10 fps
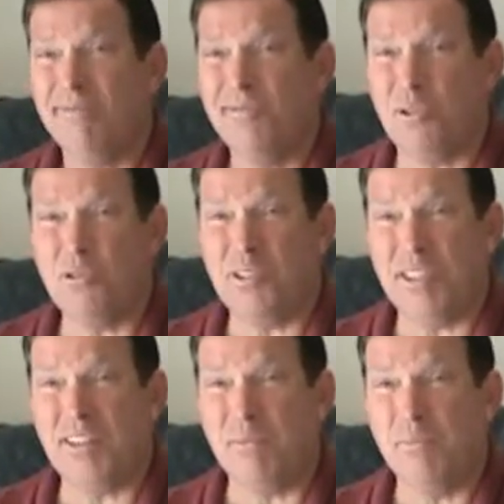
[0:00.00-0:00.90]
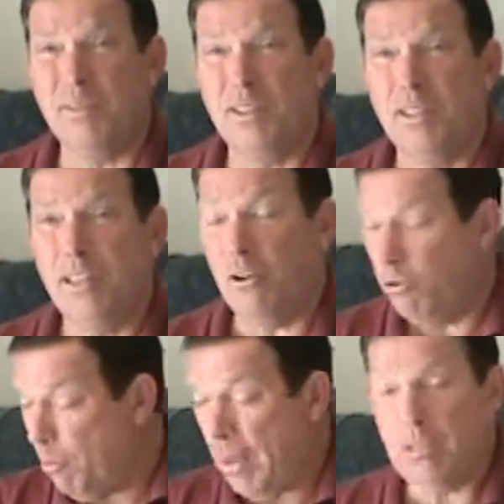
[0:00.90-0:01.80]
so's his income. You know,
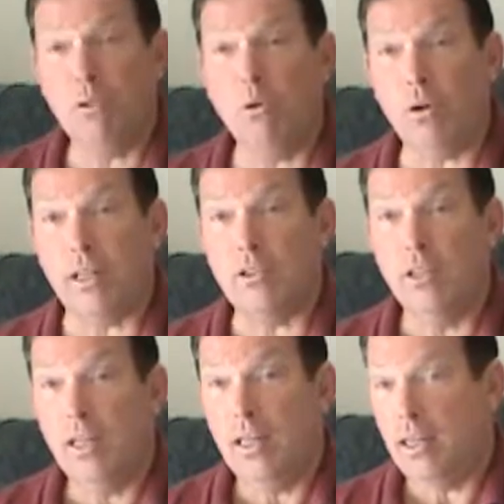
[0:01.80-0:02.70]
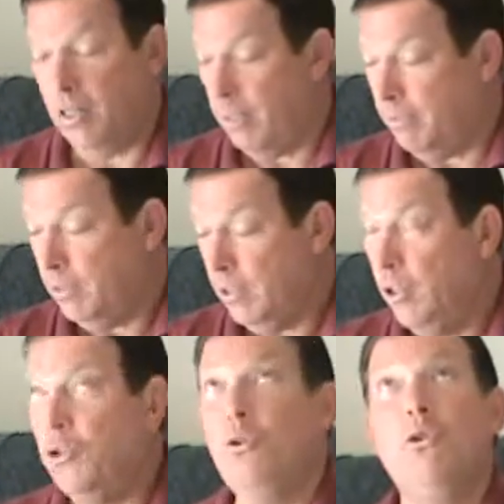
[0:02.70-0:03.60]
who pays the mortgage?
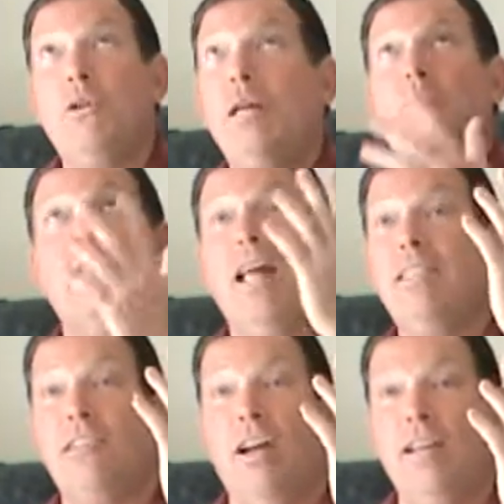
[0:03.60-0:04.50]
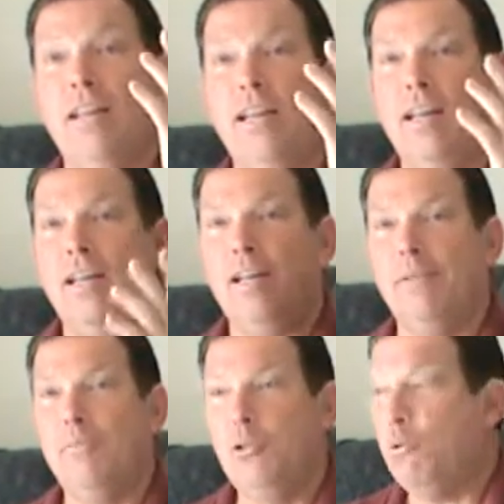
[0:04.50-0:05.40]
Who keeps the lights on?
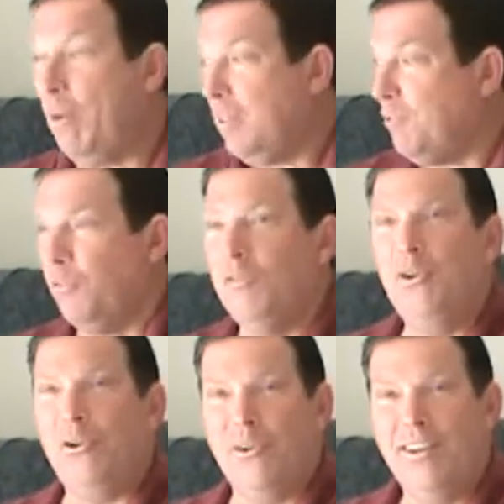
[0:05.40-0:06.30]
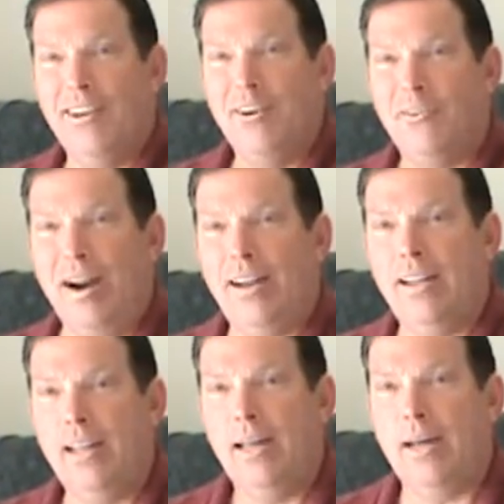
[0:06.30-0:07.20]
Who pays for food, right?
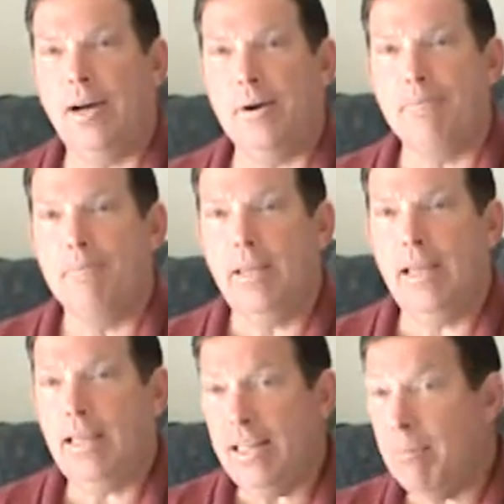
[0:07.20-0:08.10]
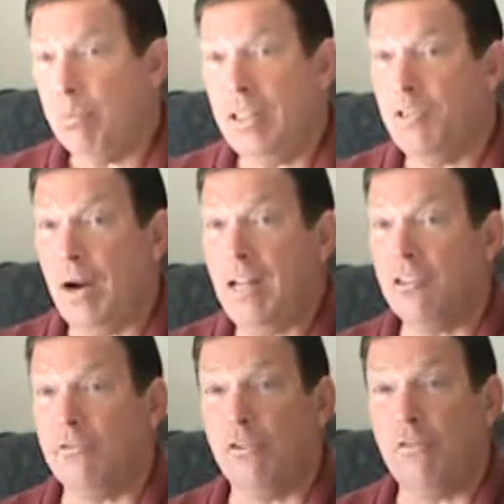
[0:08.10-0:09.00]
It can get pretty
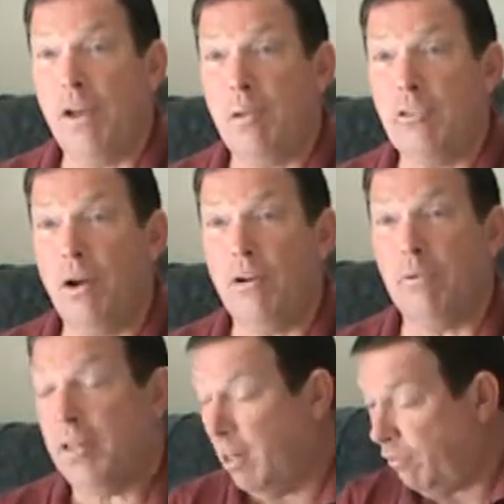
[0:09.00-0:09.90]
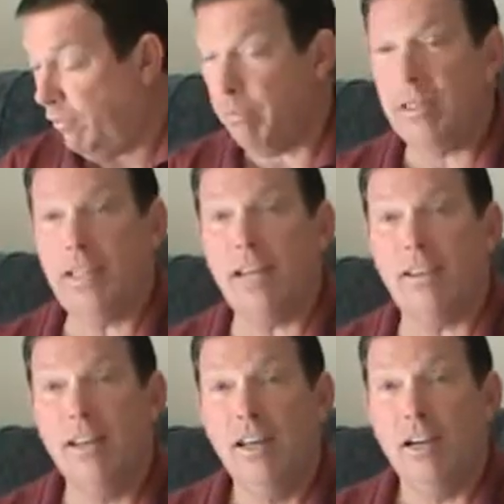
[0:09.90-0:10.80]
tragic for a family trying to recover from the
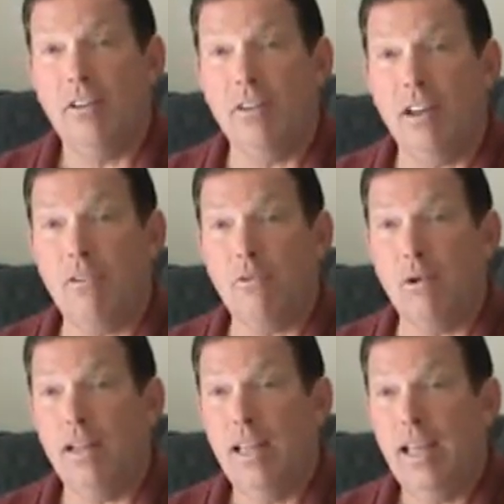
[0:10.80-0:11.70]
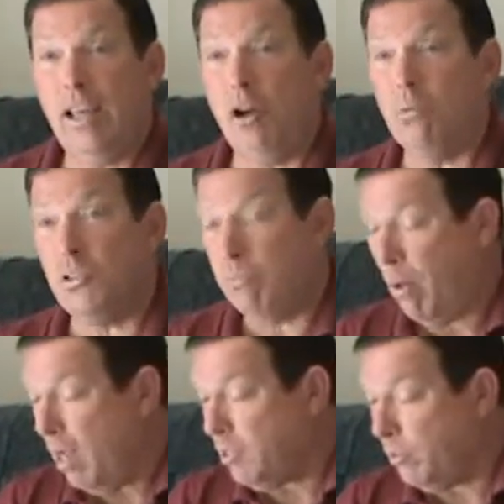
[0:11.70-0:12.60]
death of a loved one, and almost
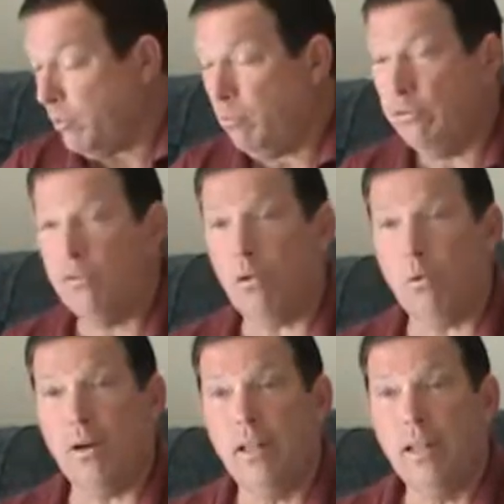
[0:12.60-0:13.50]
impossible to move forward